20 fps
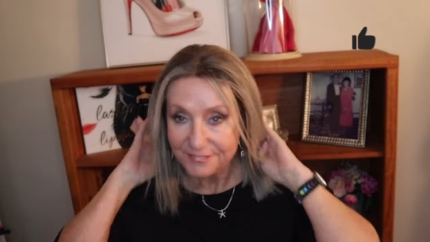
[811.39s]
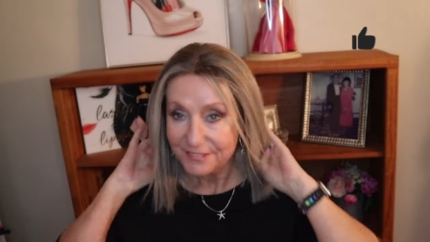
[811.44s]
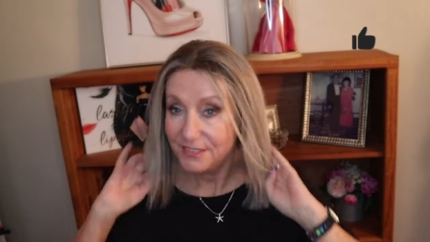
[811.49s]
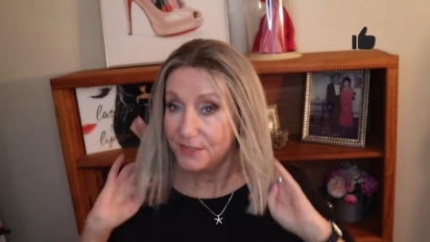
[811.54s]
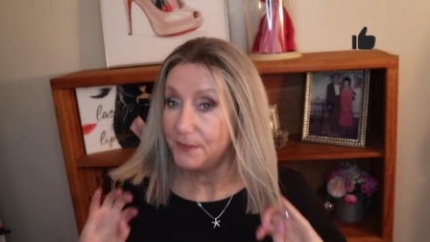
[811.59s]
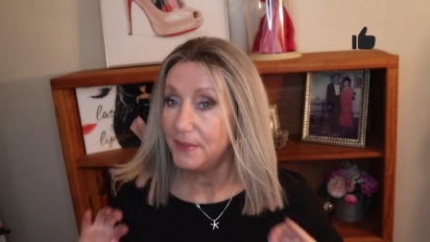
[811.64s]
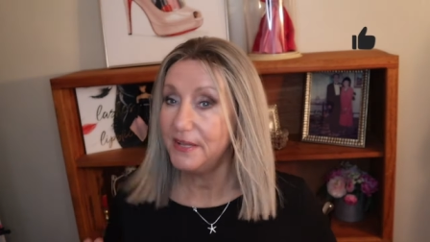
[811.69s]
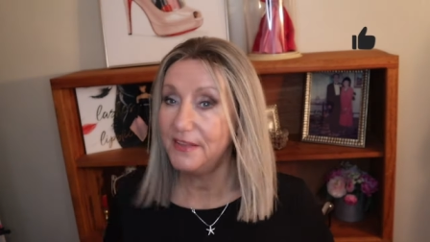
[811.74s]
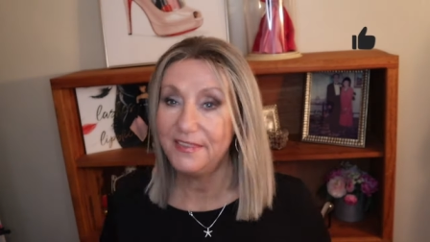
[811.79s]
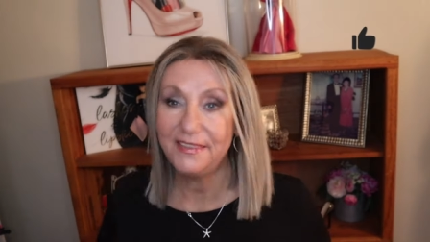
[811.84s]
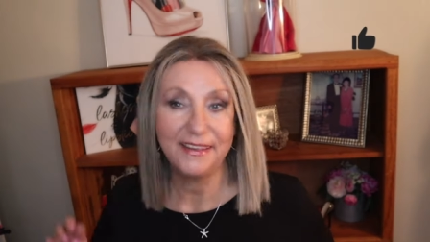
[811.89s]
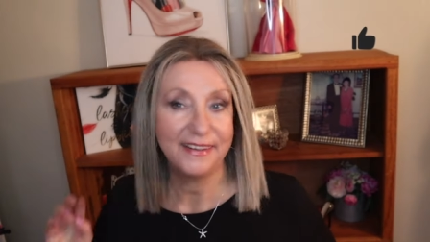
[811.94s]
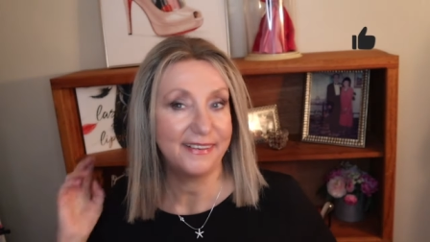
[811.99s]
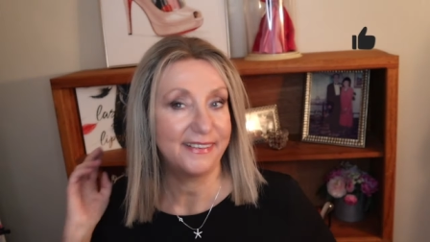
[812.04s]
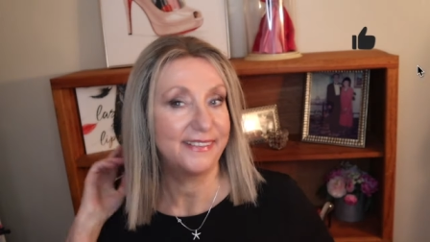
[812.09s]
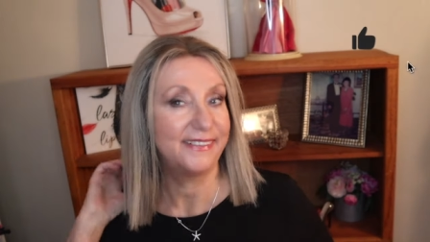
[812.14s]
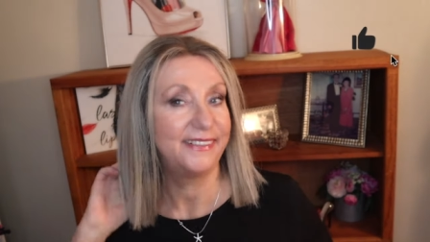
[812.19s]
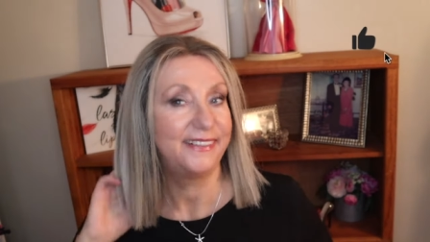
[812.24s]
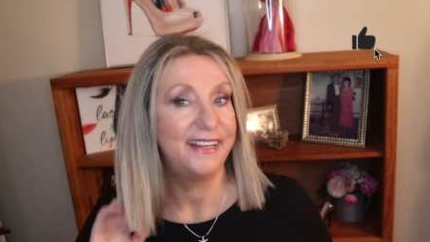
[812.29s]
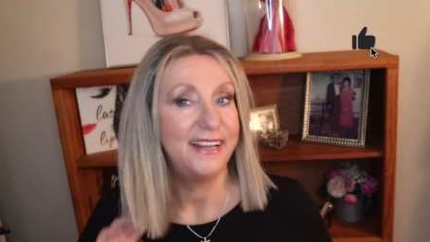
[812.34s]
So what do you
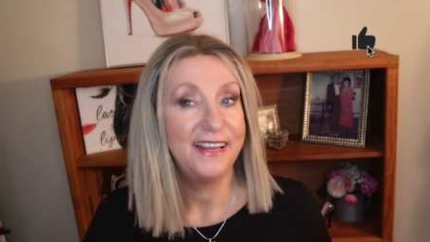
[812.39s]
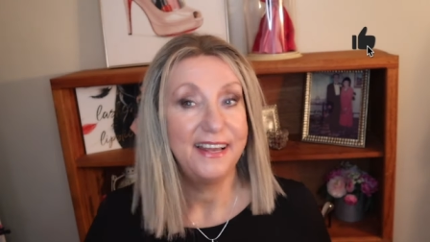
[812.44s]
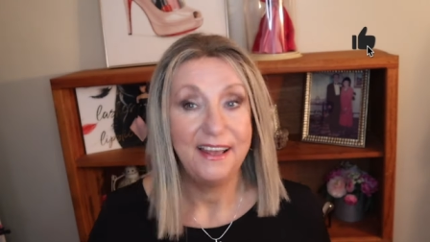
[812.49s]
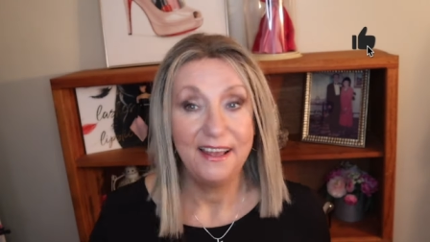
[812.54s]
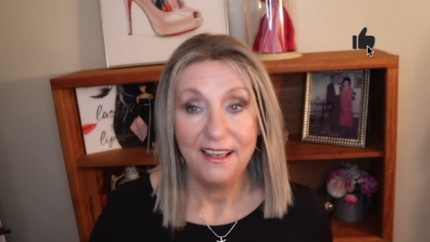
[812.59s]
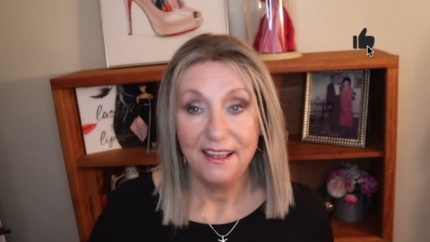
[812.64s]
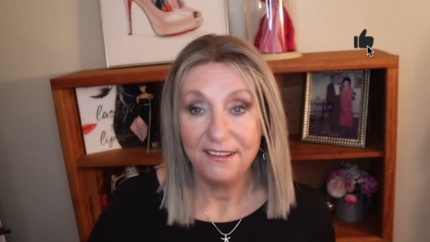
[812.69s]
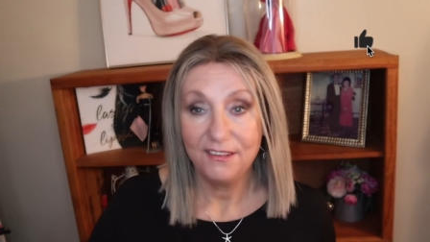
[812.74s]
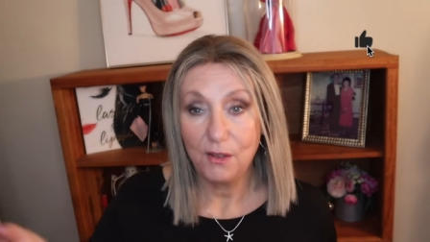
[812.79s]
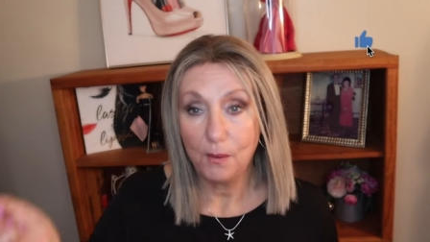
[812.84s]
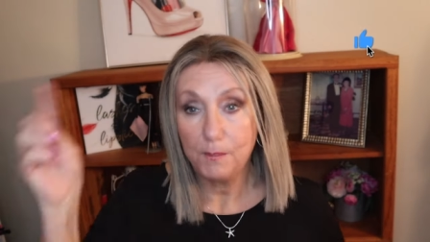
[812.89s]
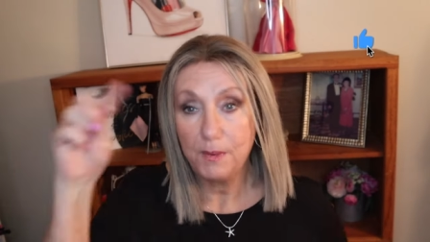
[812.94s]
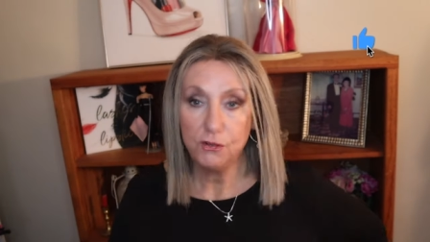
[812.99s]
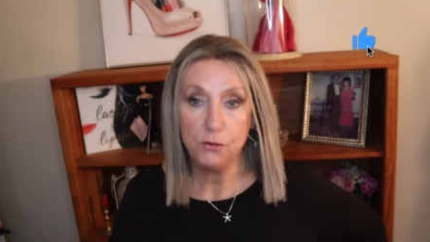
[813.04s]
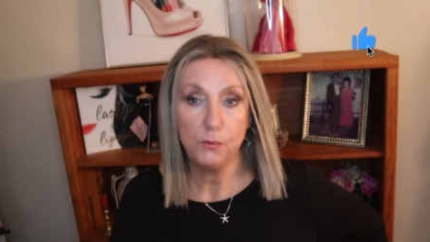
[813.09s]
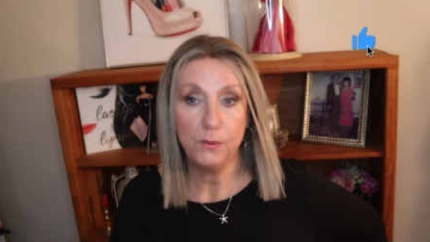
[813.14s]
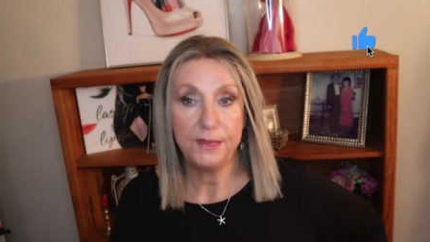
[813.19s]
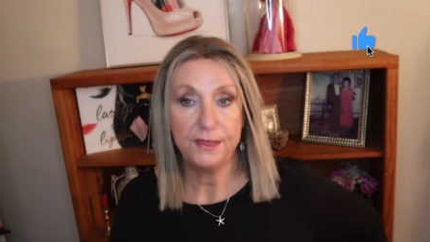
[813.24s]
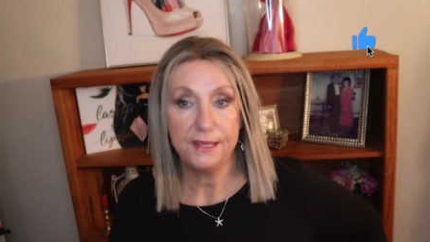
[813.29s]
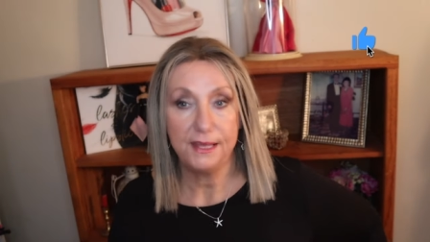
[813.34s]
think? Some of
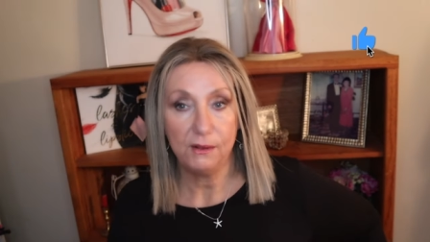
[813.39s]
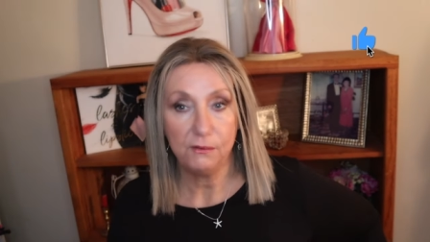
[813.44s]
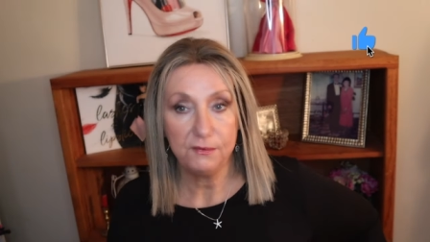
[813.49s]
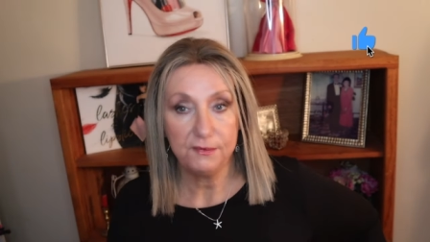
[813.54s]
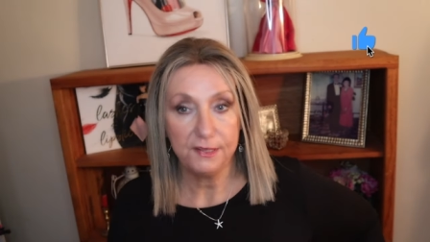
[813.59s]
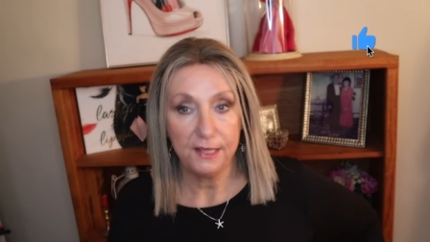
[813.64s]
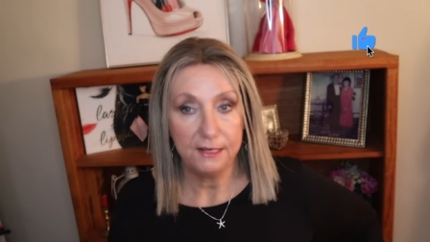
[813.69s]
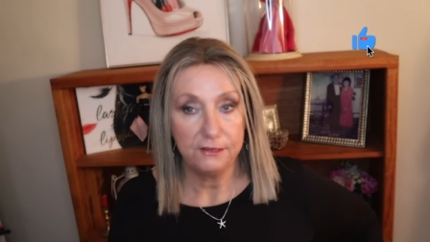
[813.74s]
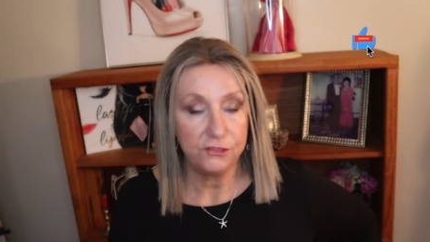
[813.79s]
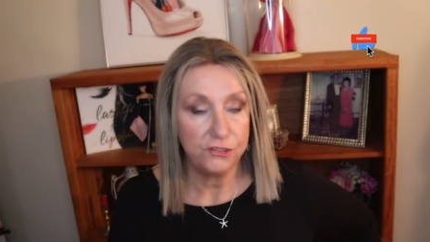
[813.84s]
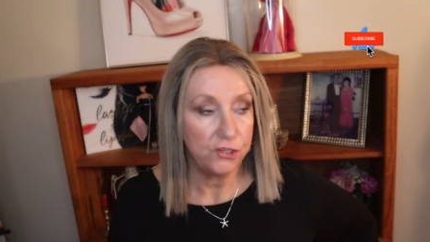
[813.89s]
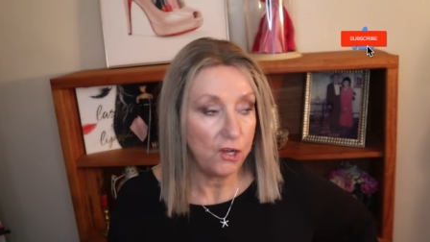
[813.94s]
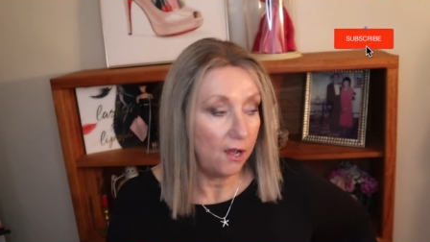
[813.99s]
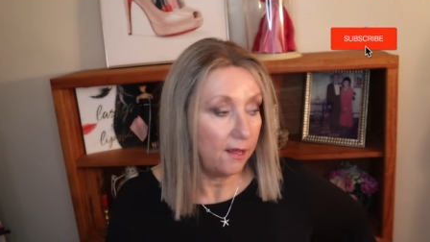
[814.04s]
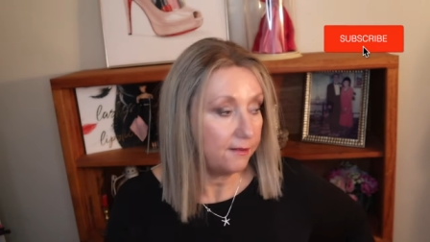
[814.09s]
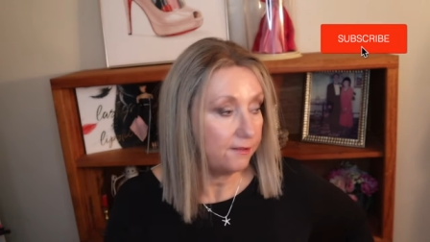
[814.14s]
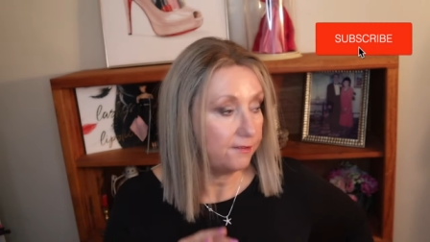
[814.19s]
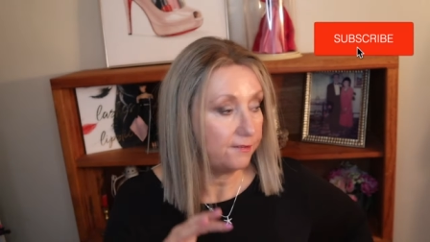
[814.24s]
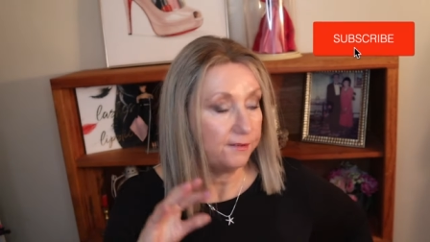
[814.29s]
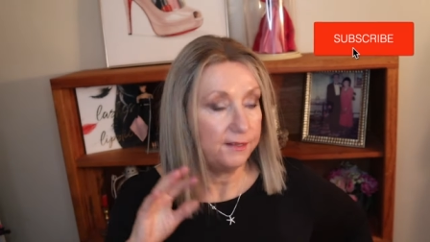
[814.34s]
you with the outside
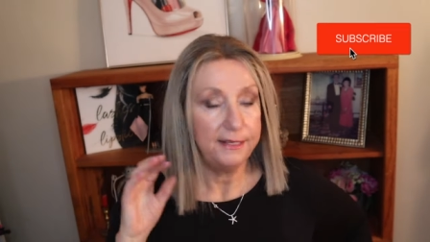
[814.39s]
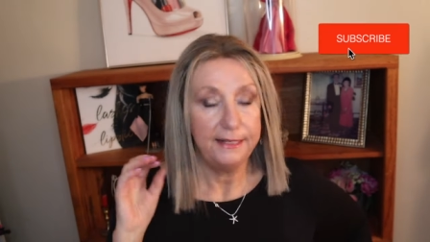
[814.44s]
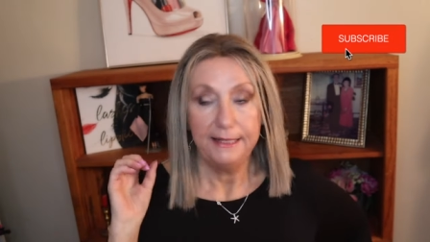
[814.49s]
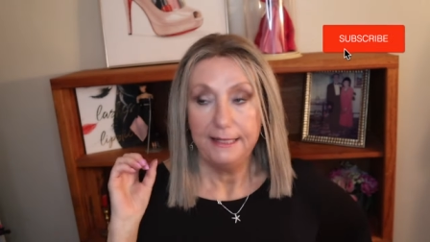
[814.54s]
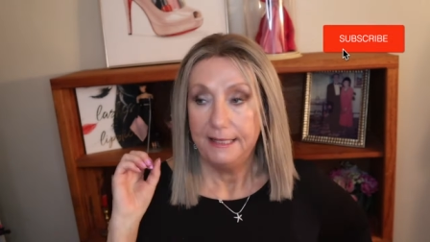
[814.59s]
shots.